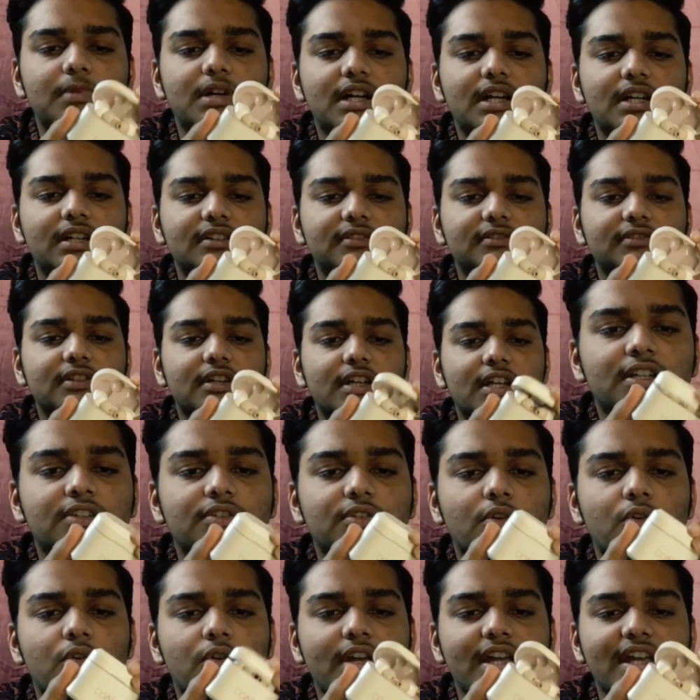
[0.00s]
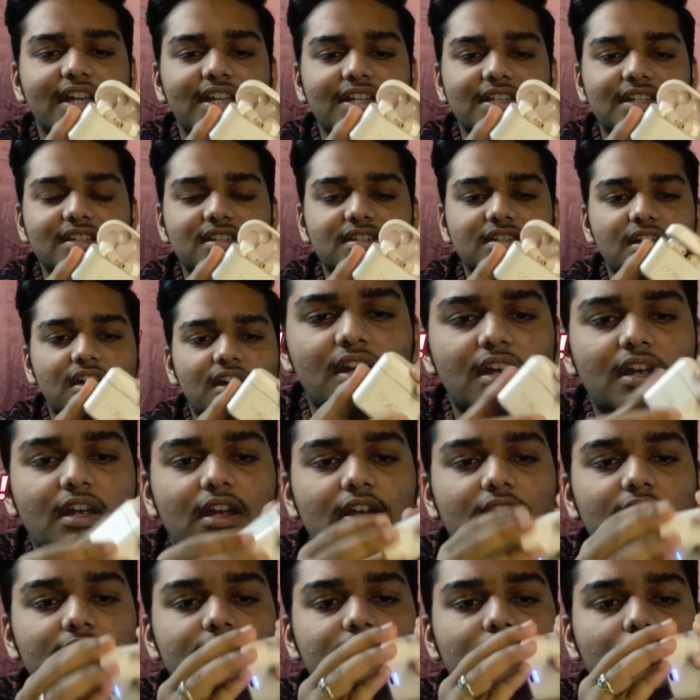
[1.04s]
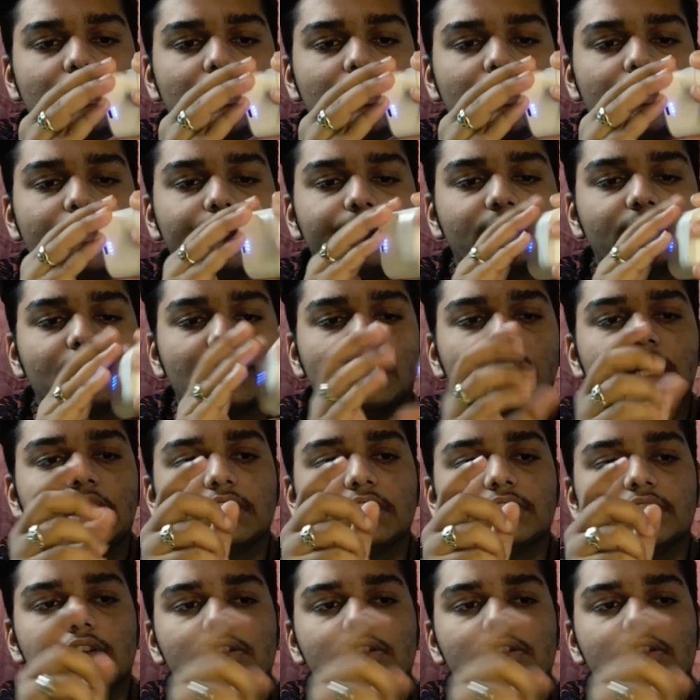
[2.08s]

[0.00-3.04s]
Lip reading: but it's okay-ish. So it has